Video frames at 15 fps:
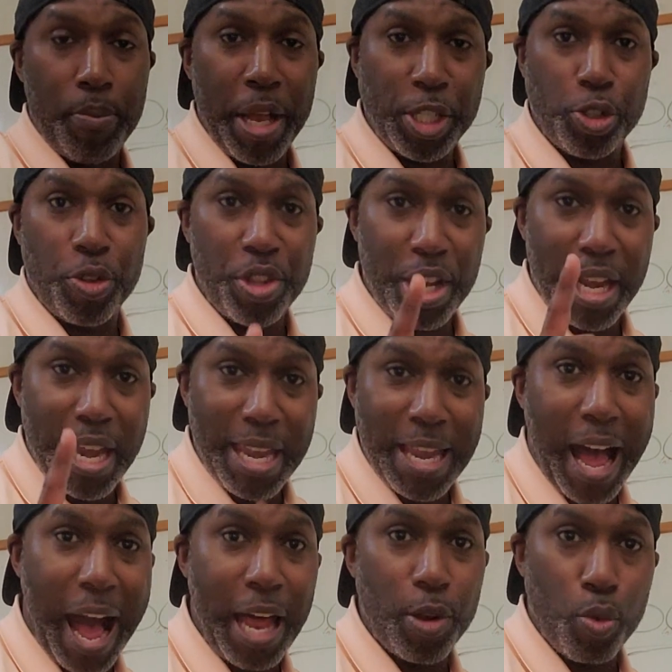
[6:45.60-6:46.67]
make sure they're
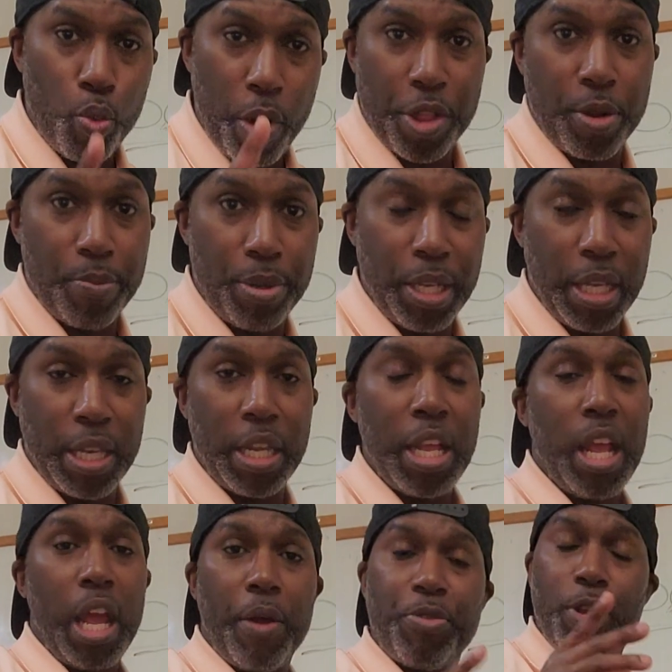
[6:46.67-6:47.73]
not weather beaten.
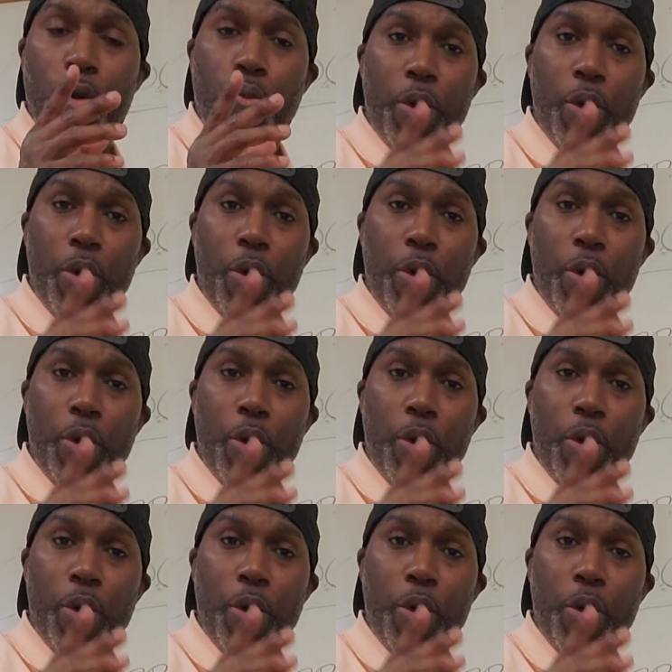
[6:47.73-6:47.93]
If they're